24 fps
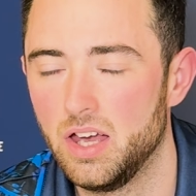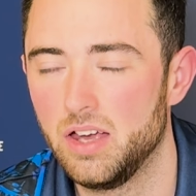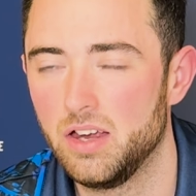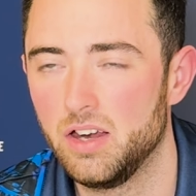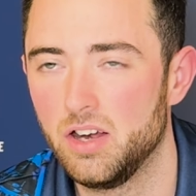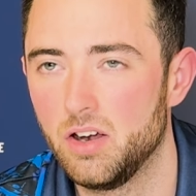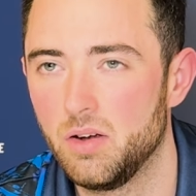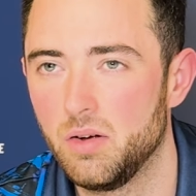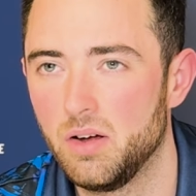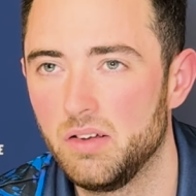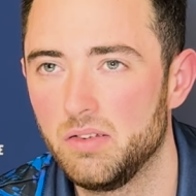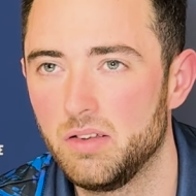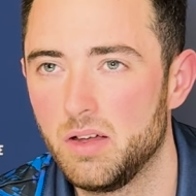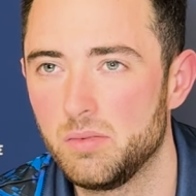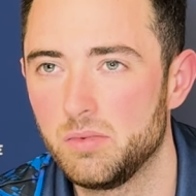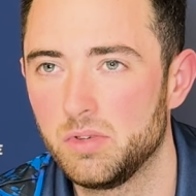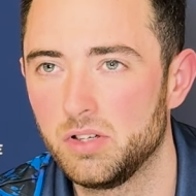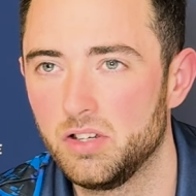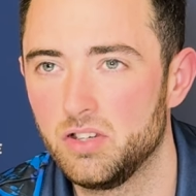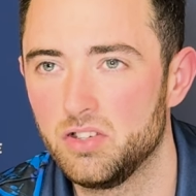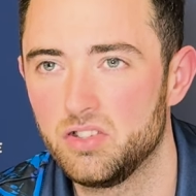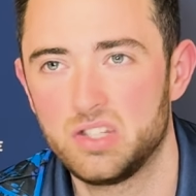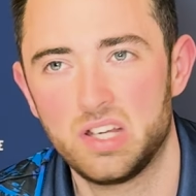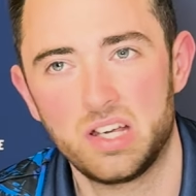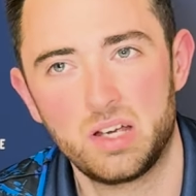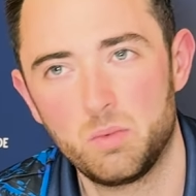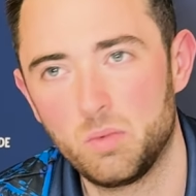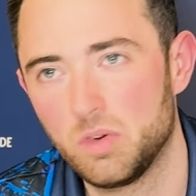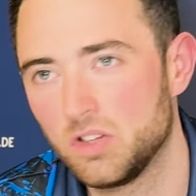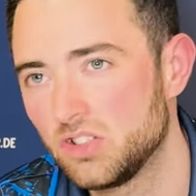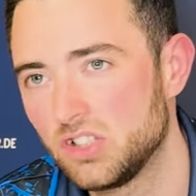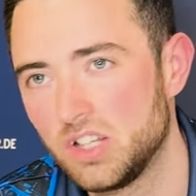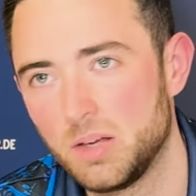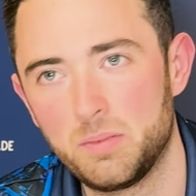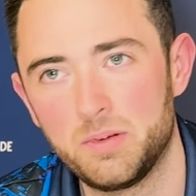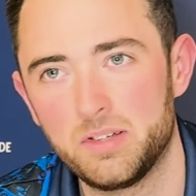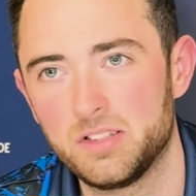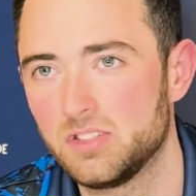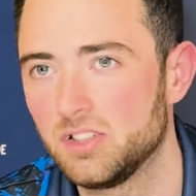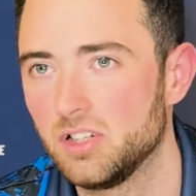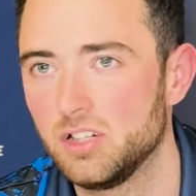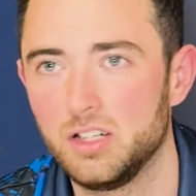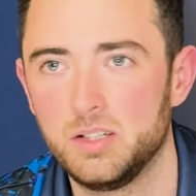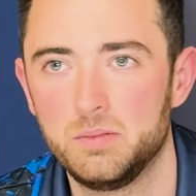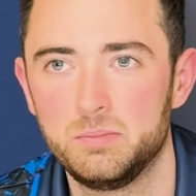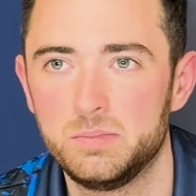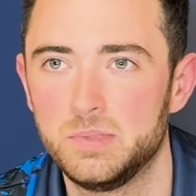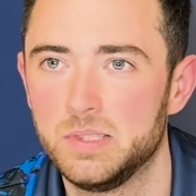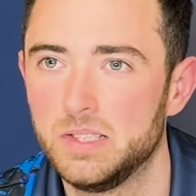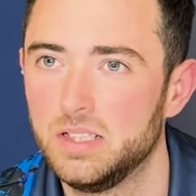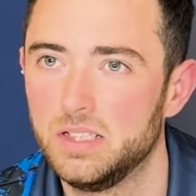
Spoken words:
you know, I'm going to just take it one step at a time.